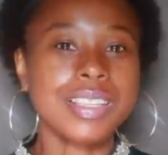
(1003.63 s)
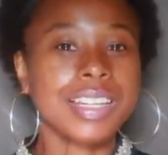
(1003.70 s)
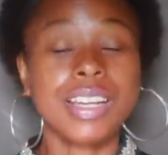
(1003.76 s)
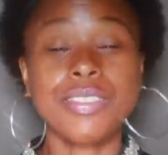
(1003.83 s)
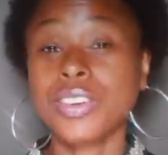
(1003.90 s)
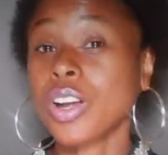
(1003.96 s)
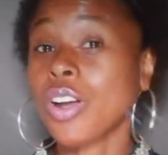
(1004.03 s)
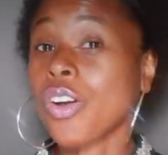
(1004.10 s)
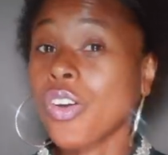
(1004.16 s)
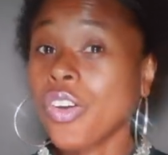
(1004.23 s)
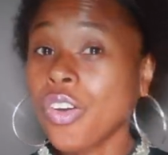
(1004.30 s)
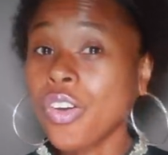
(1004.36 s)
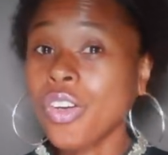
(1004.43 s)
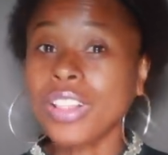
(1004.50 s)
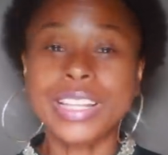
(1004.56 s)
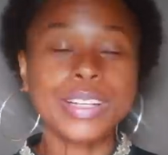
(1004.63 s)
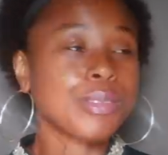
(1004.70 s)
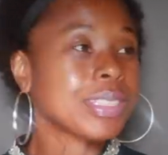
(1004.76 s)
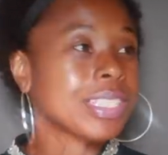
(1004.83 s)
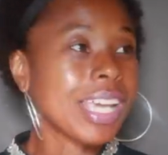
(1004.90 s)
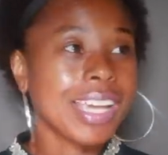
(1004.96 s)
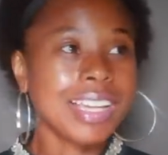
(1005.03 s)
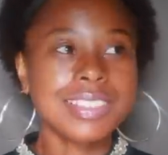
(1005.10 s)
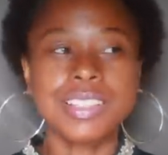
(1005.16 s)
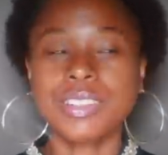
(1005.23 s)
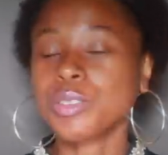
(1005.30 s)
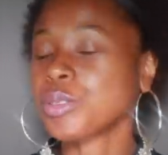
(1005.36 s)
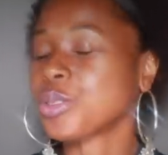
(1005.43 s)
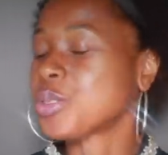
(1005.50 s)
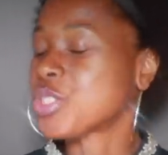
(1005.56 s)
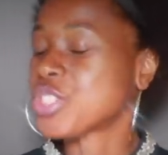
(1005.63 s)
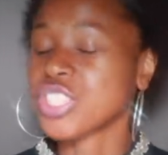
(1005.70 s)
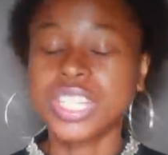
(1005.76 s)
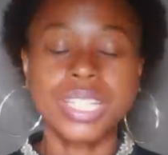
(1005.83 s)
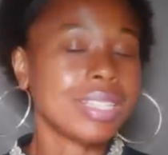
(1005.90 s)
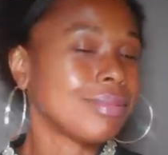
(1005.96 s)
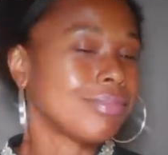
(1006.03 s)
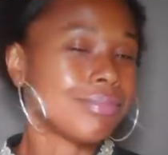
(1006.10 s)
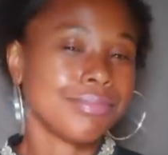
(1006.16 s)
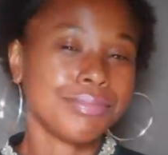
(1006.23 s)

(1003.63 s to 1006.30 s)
I never call. I don't text. I don't do shit.